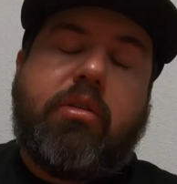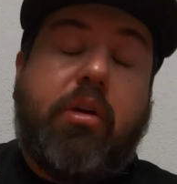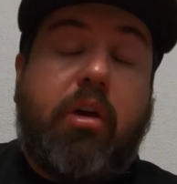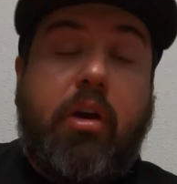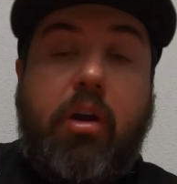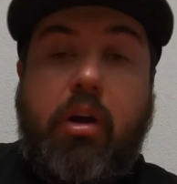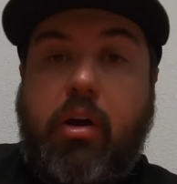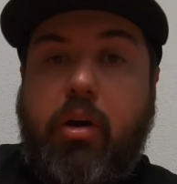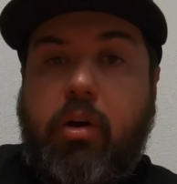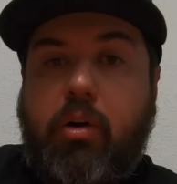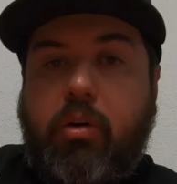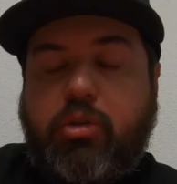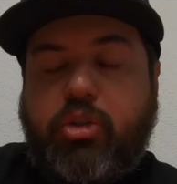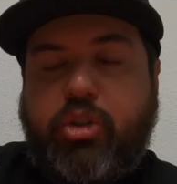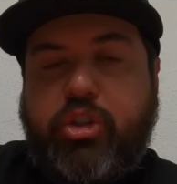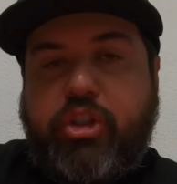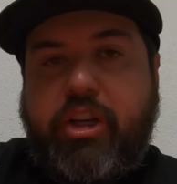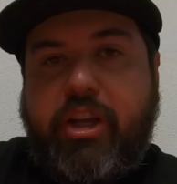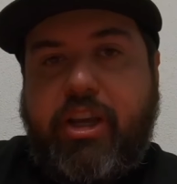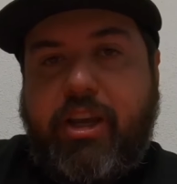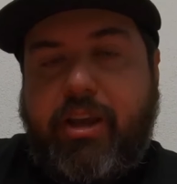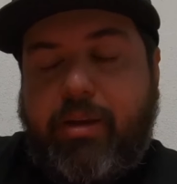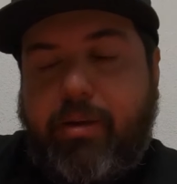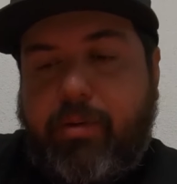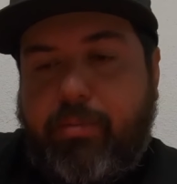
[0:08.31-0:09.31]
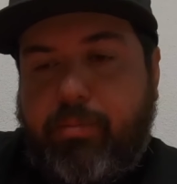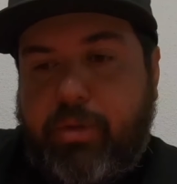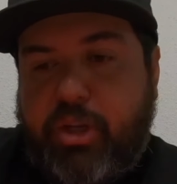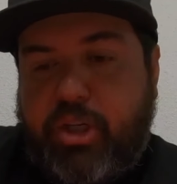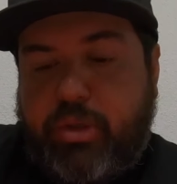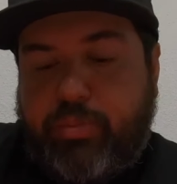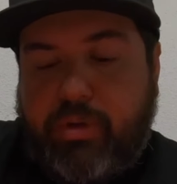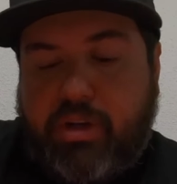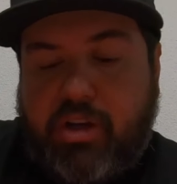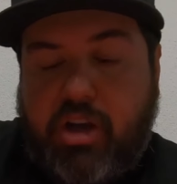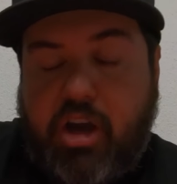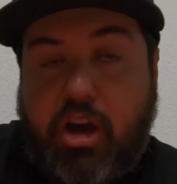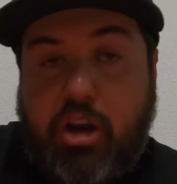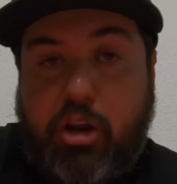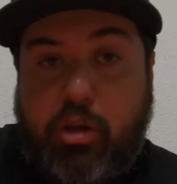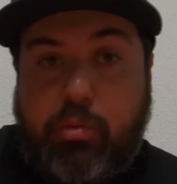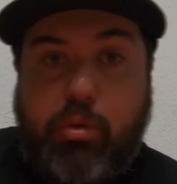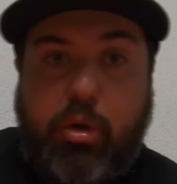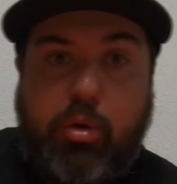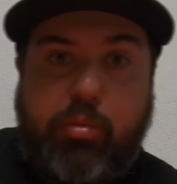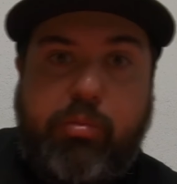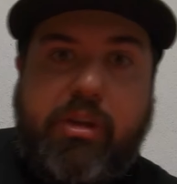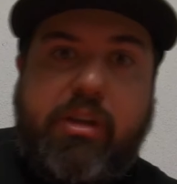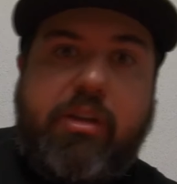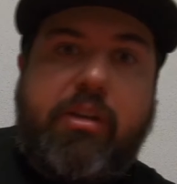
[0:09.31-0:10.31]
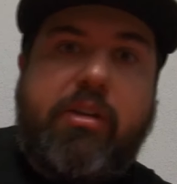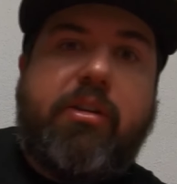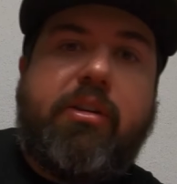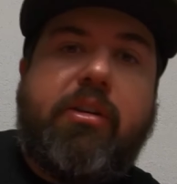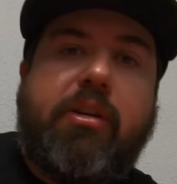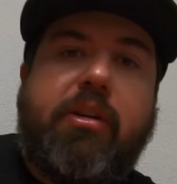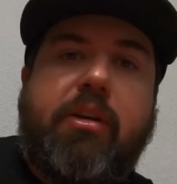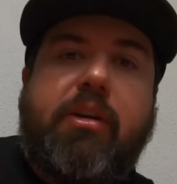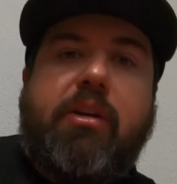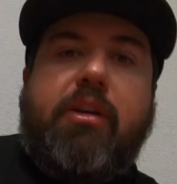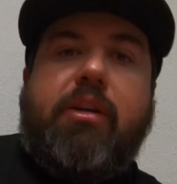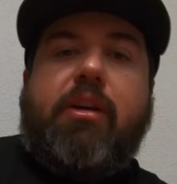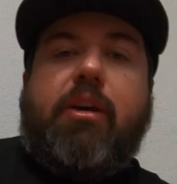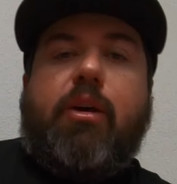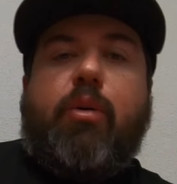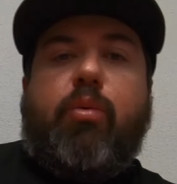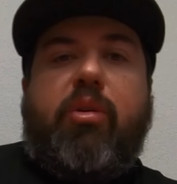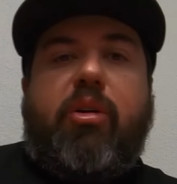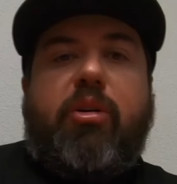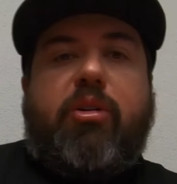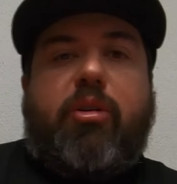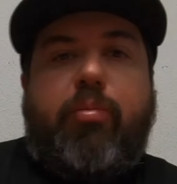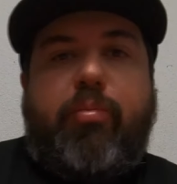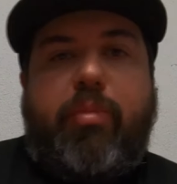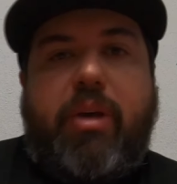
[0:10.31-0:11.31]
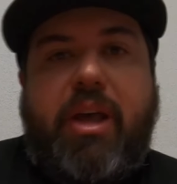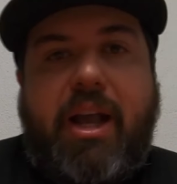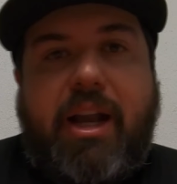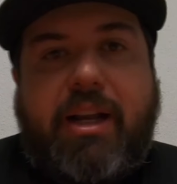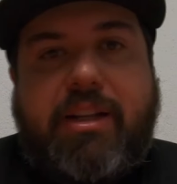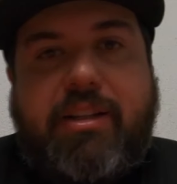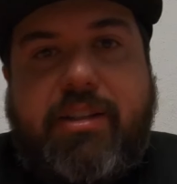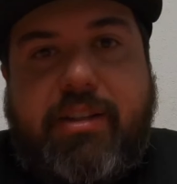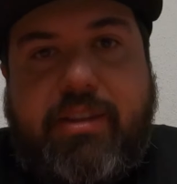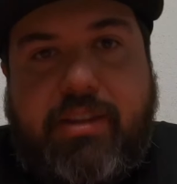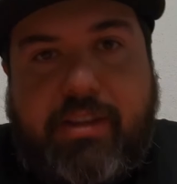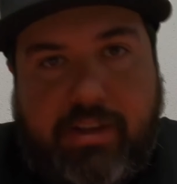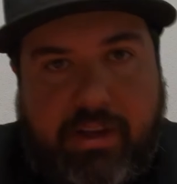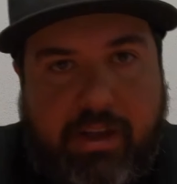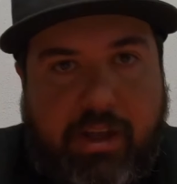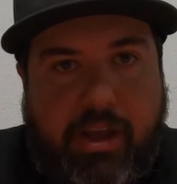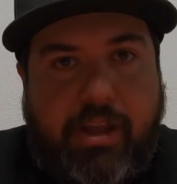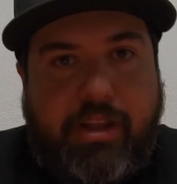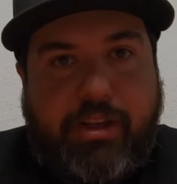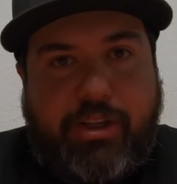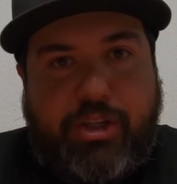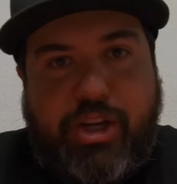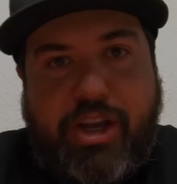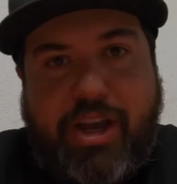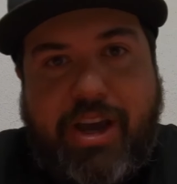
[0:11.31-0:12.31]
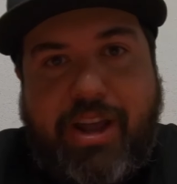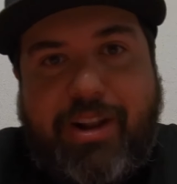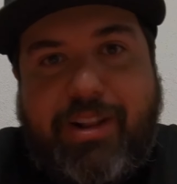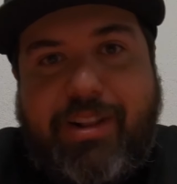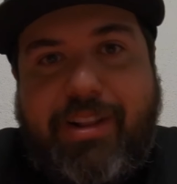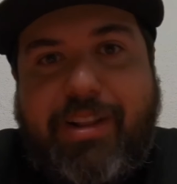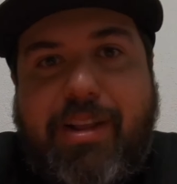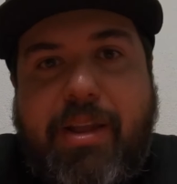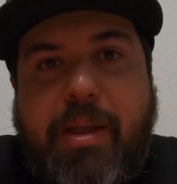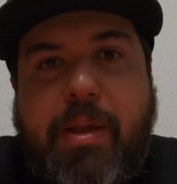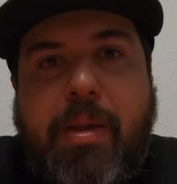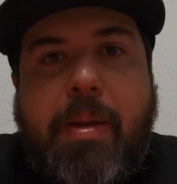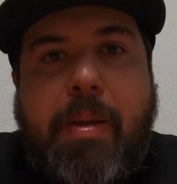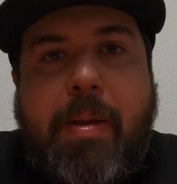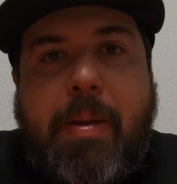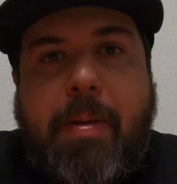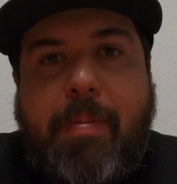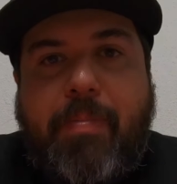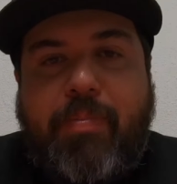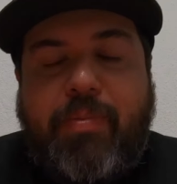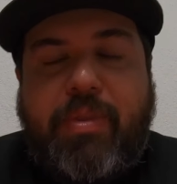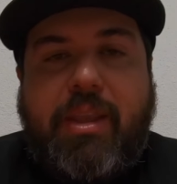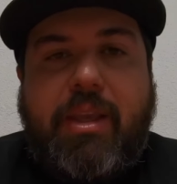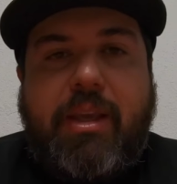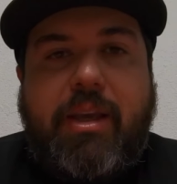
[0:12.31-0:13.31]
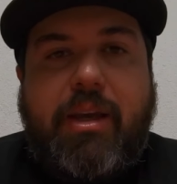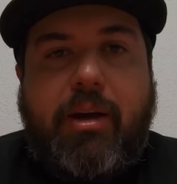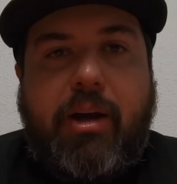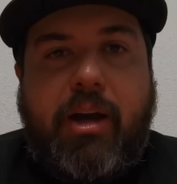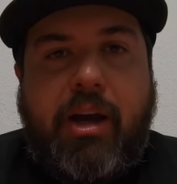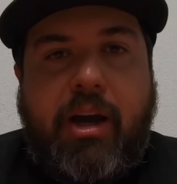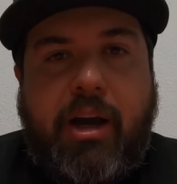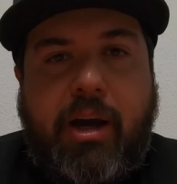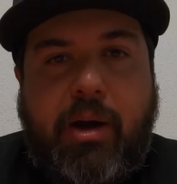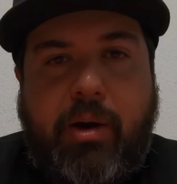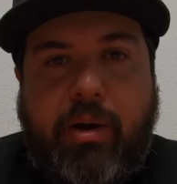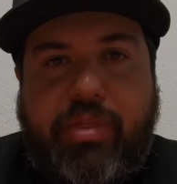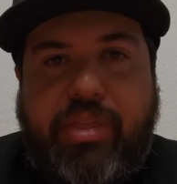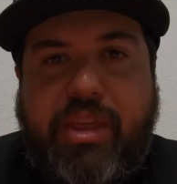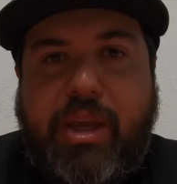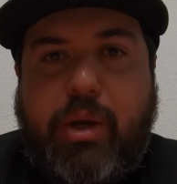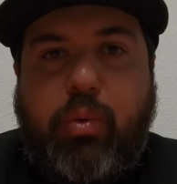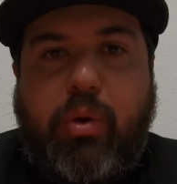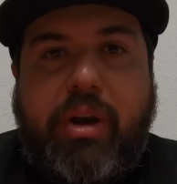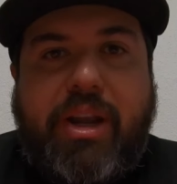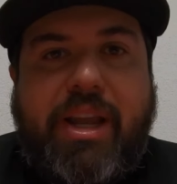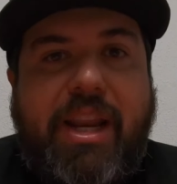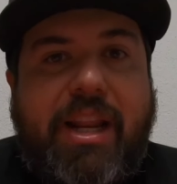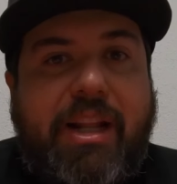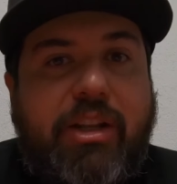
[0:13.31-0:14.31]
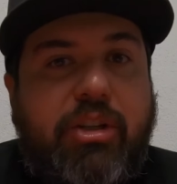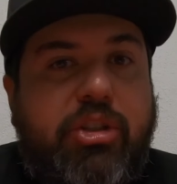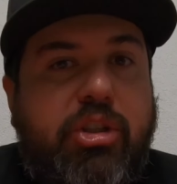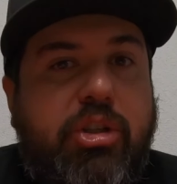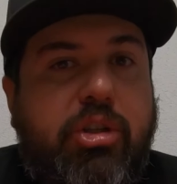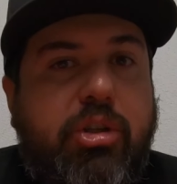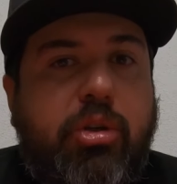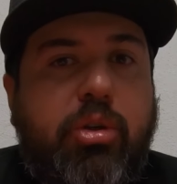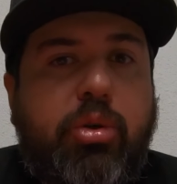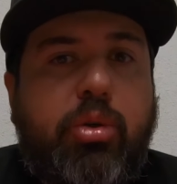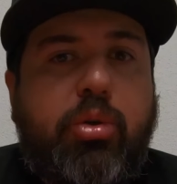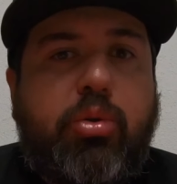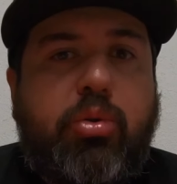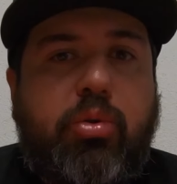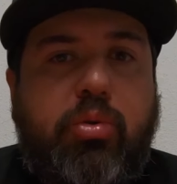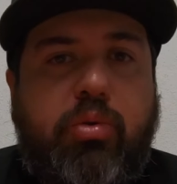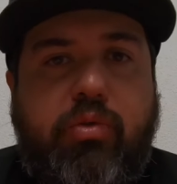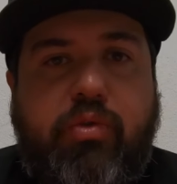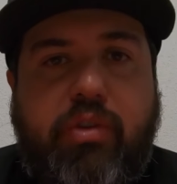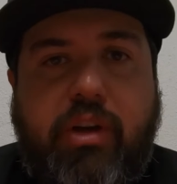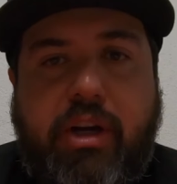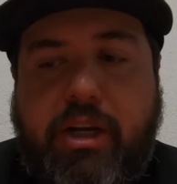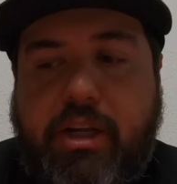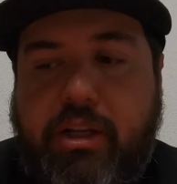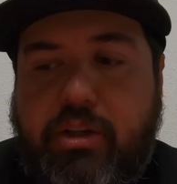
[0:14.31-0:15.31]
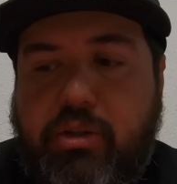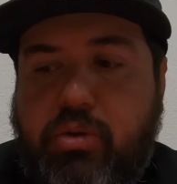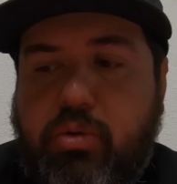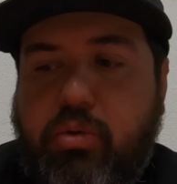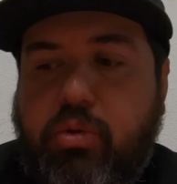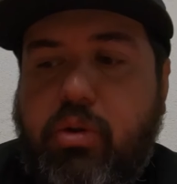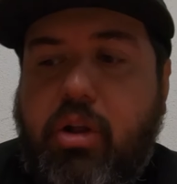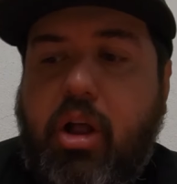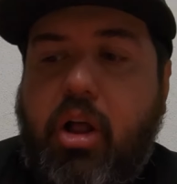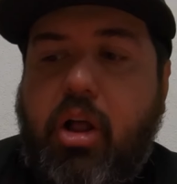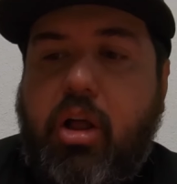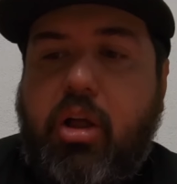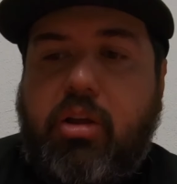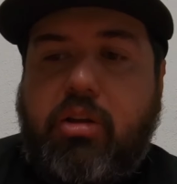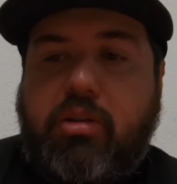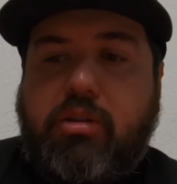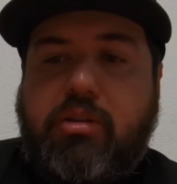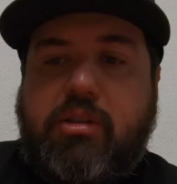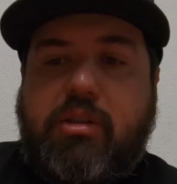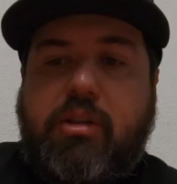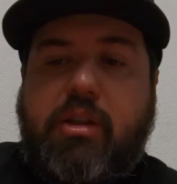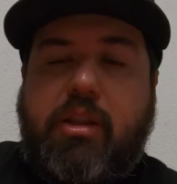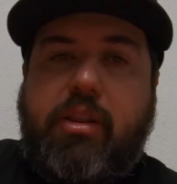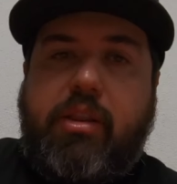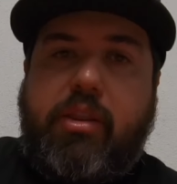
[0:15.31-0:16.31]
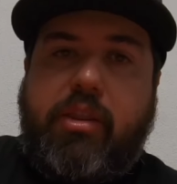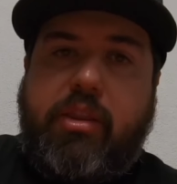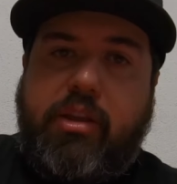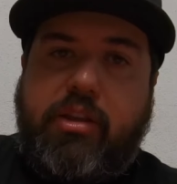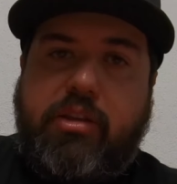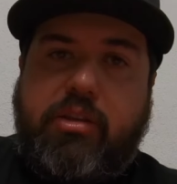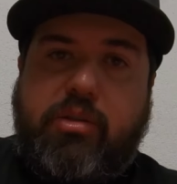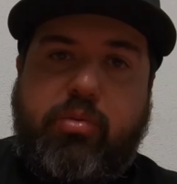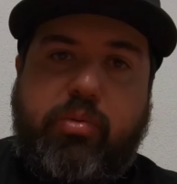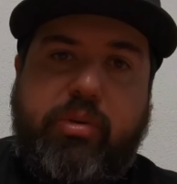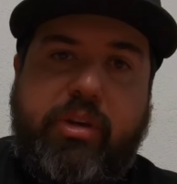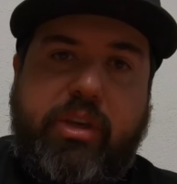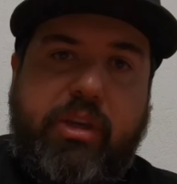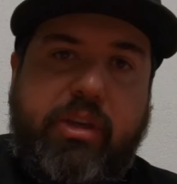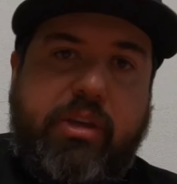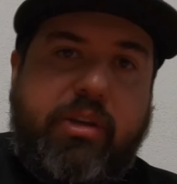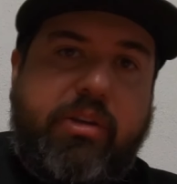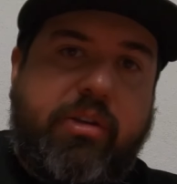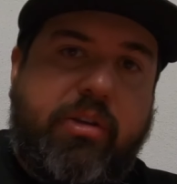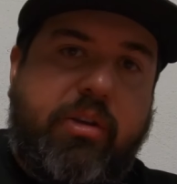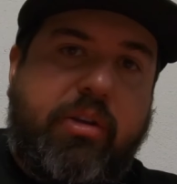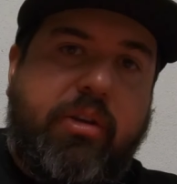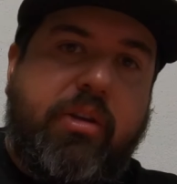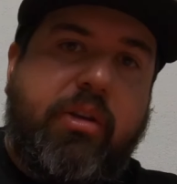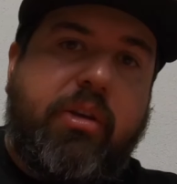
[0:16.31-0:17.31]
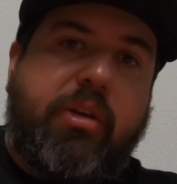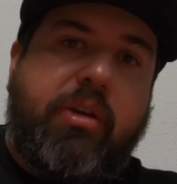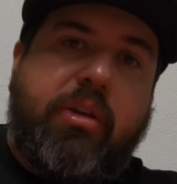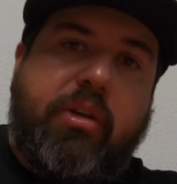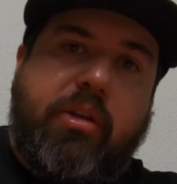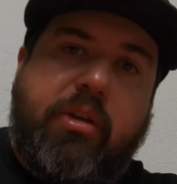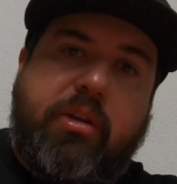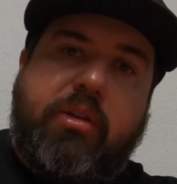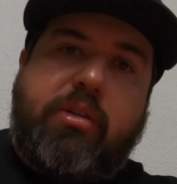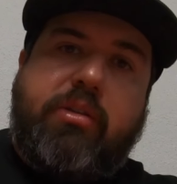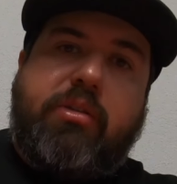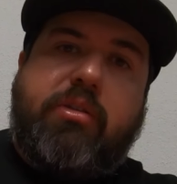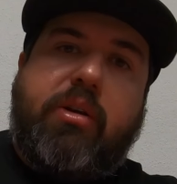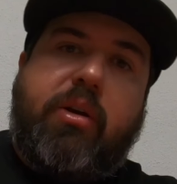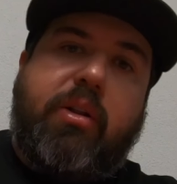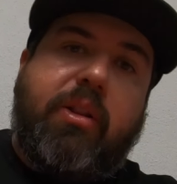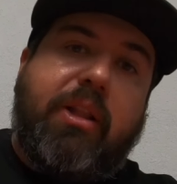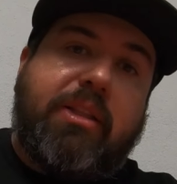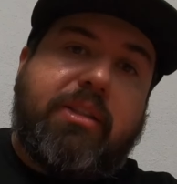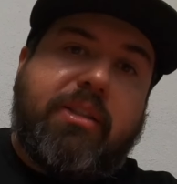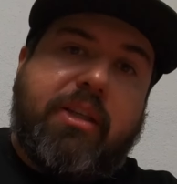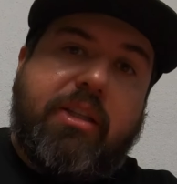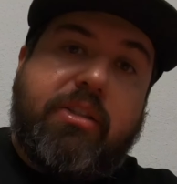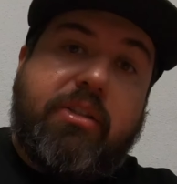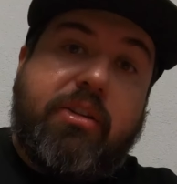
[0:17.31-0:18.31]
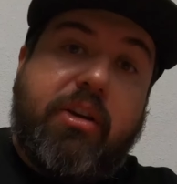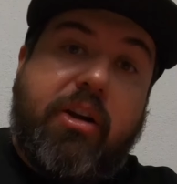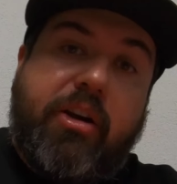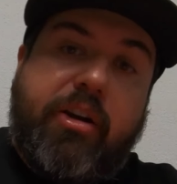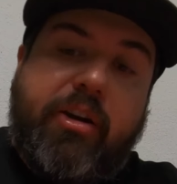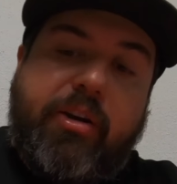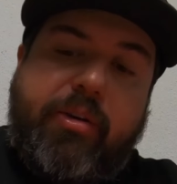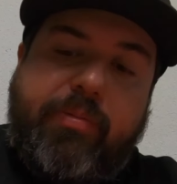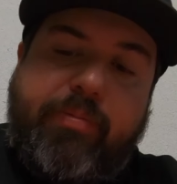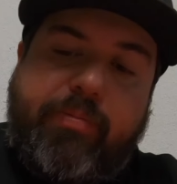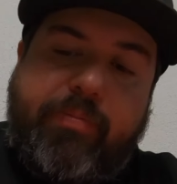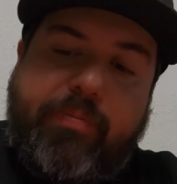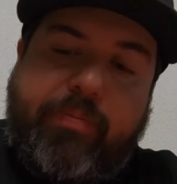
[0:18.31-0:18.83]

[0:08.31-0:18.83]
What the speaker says: Oh shit, Mitch McConnell moment. Welcome back to the channel. I think we're getting 2 fucking tool hauls this week. So let's get started.